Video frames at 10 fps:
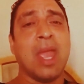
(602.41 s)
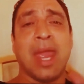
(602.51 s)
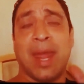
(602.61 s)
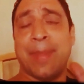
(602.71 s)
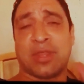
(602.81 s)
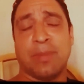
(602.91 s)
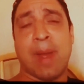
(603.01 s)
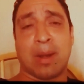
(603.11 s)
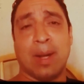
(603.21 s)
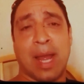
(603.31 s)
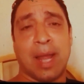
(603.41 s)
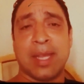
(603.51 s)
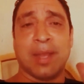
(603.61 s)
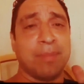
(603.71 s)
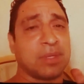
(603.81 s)
And that's the bottom line.
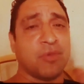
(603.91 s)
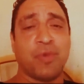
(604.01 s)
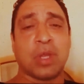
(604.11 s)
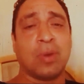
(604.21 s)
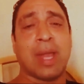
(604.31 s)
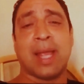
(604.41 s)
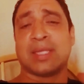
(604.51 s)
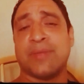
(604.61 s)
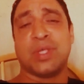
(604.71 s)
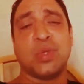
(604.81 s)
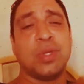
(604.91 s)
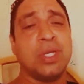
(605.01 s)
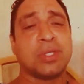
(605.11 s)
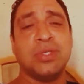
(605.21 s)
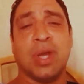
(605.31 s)
Yeah, Mr. Rico guy, 72
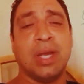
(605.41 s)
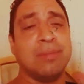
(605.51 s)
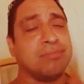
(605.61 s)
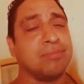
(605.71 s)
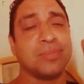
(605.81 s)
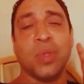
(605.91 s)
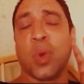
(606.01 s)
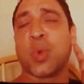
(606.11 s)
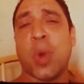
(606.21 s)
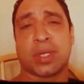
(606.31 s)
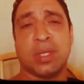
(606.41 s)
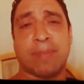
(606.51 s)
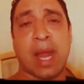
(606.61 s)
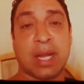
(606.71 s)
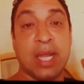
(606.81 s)
years young, no question
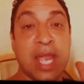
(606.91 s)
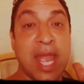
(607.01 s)
about it.